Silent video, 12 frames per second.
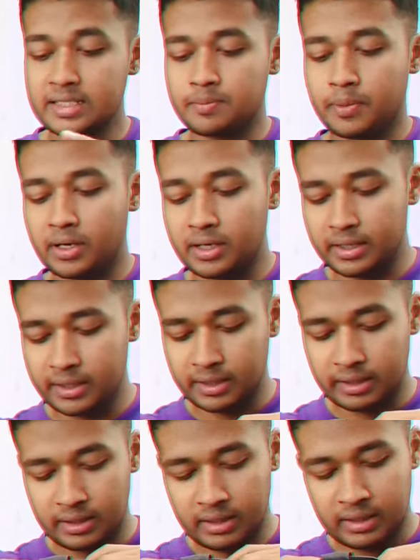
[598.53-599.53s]
this part
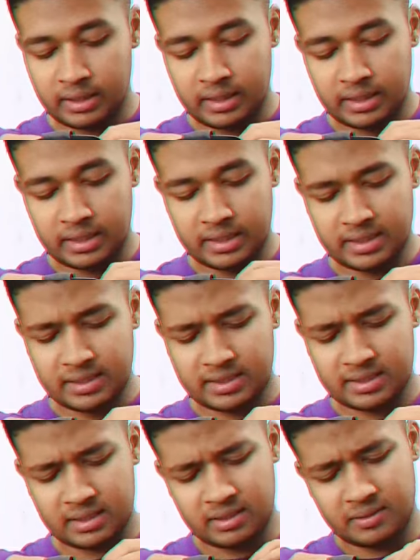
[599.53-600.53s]

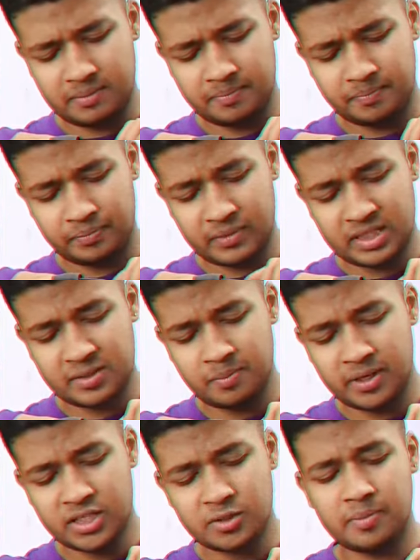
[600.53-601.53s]
is
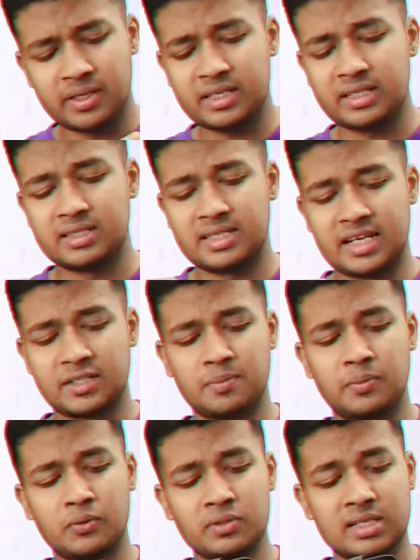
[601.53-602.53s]
sponge, but it's
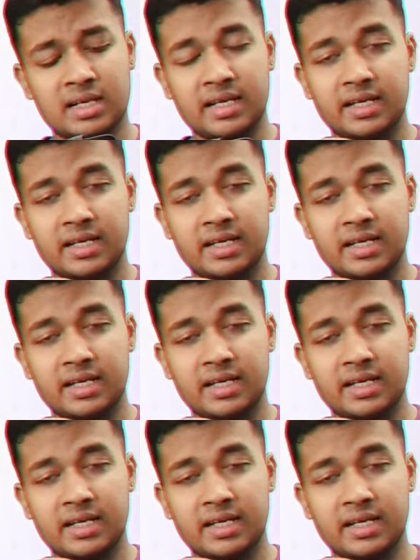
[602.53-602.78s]
exposed